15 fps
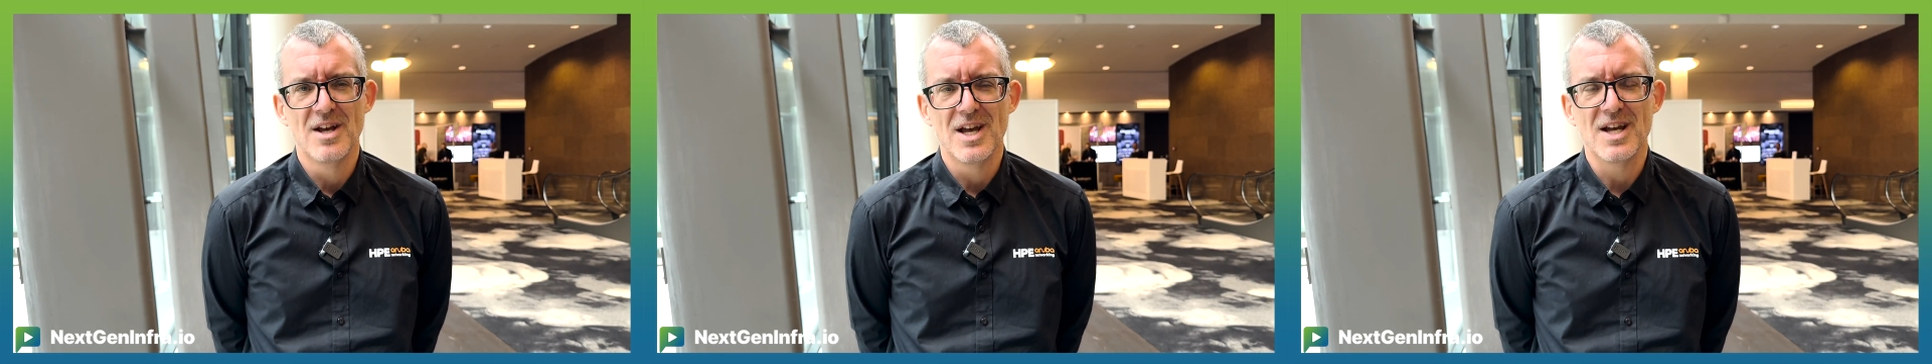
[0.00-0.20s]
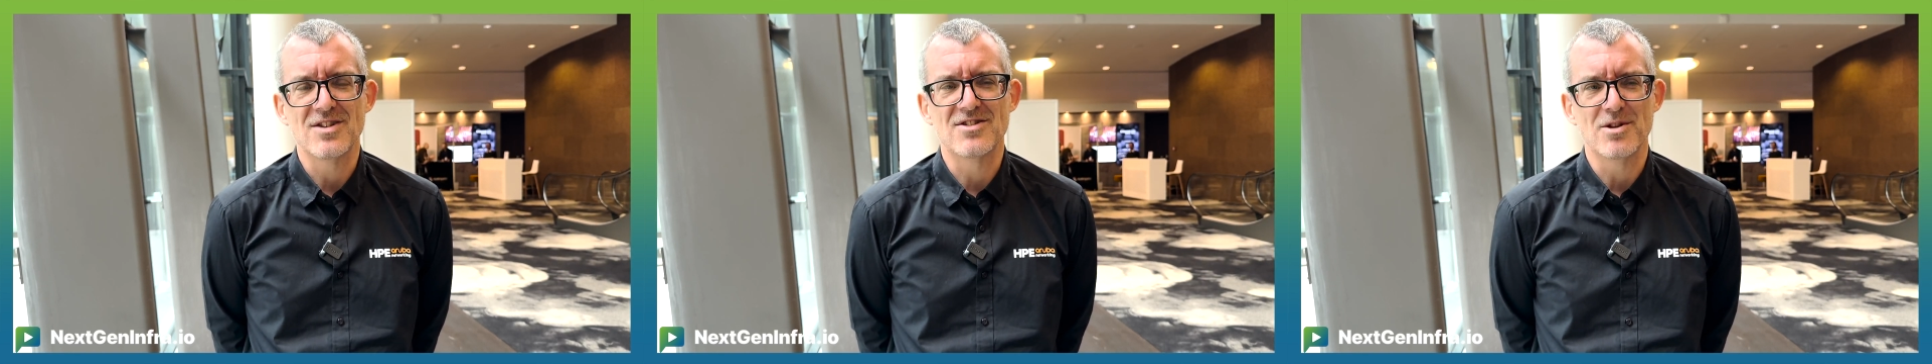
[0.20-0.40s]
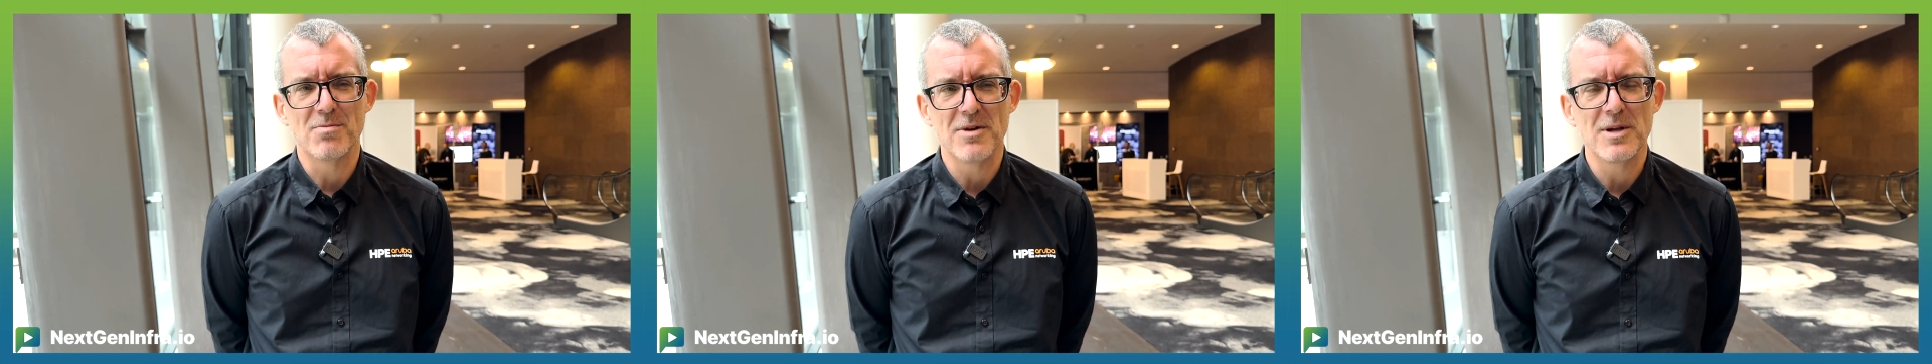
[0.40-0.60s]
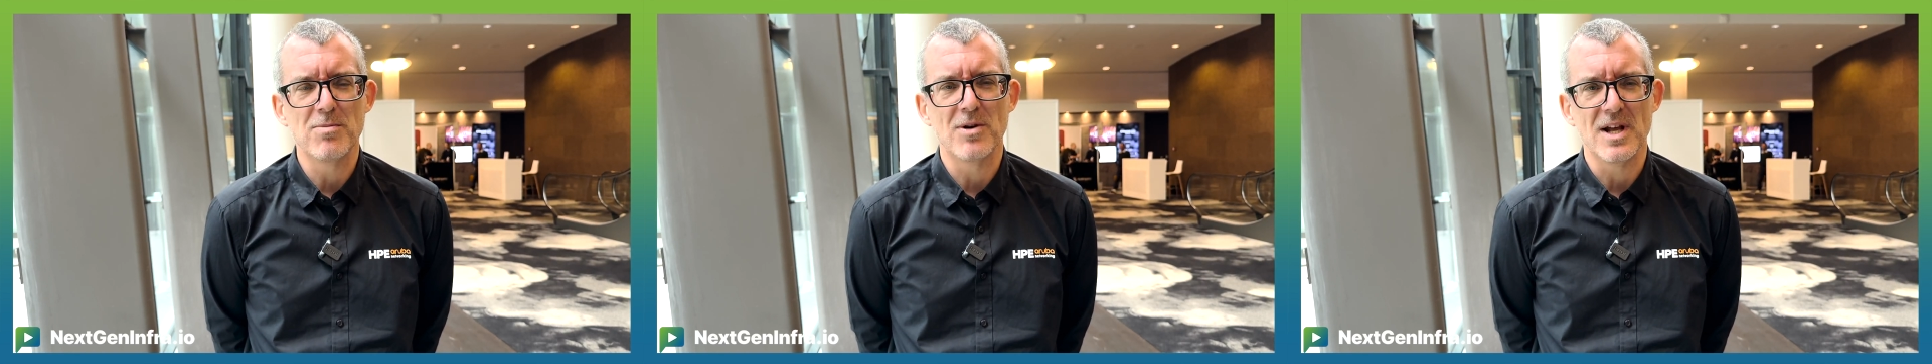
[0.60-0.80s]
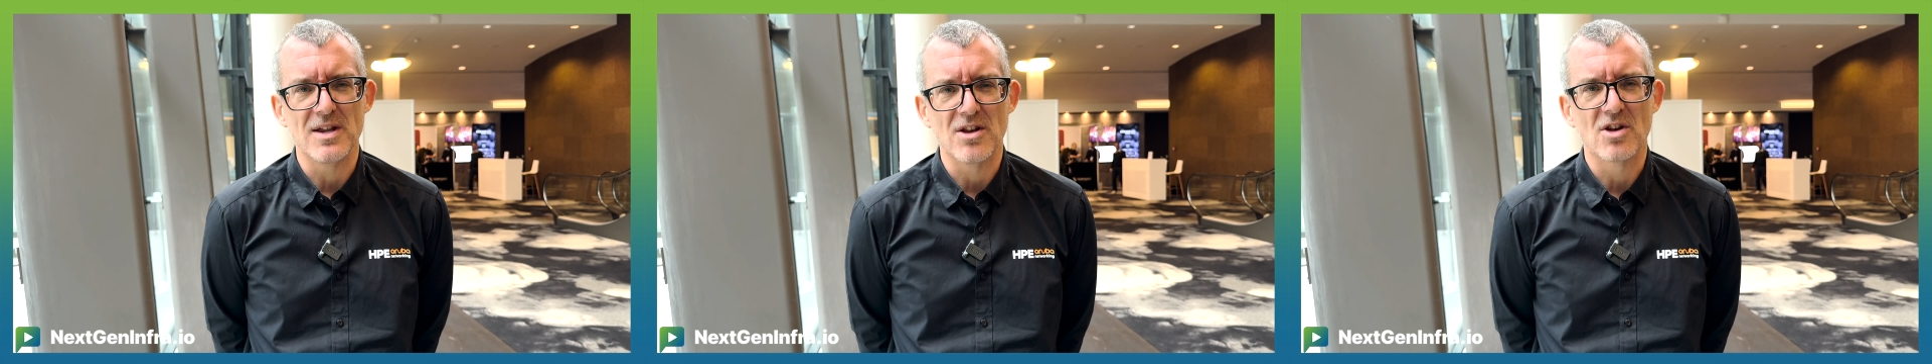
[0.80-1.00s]
it's the
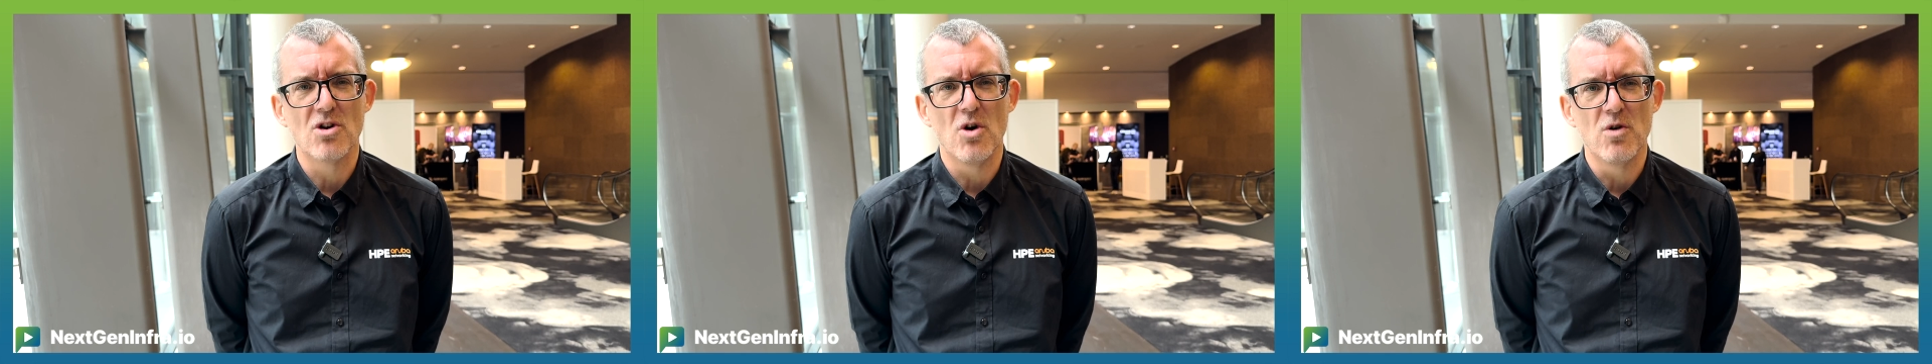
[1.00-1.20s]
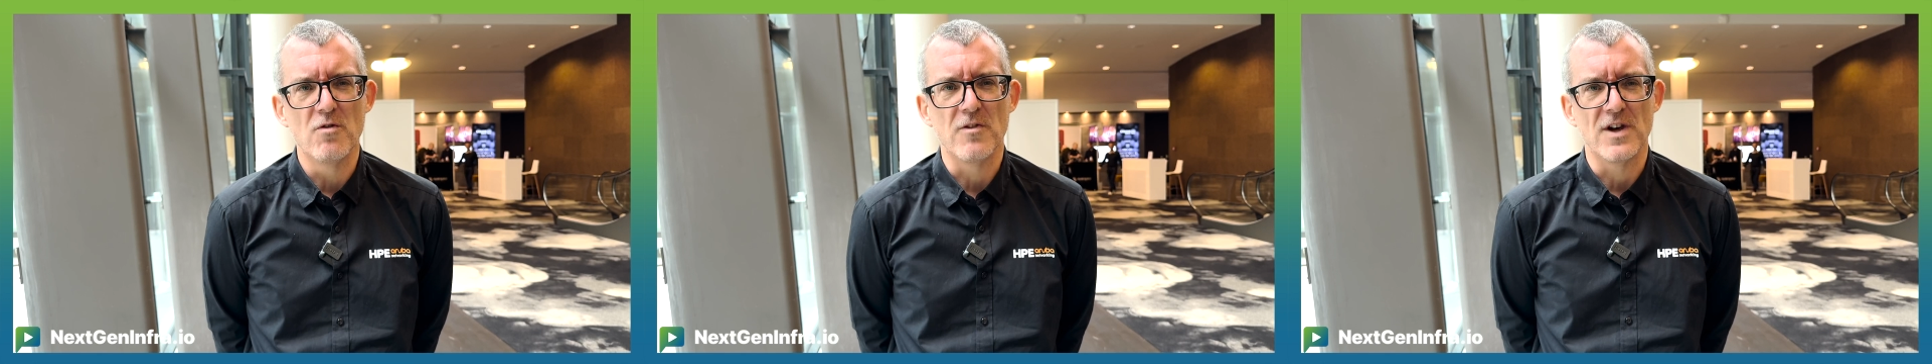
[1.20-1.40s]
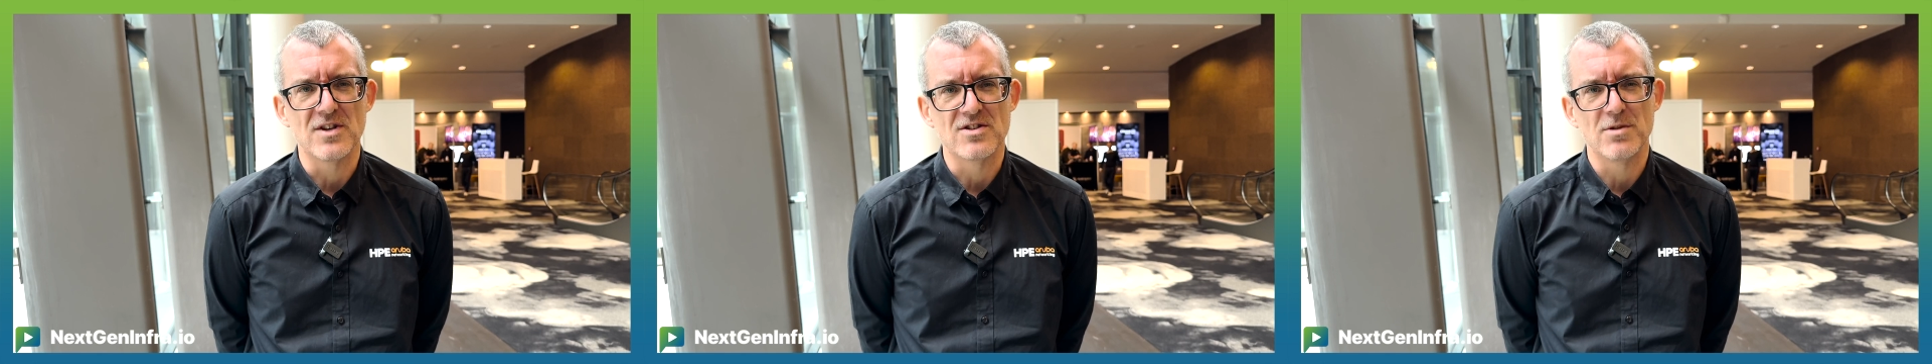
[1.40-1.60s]
people at the coalface,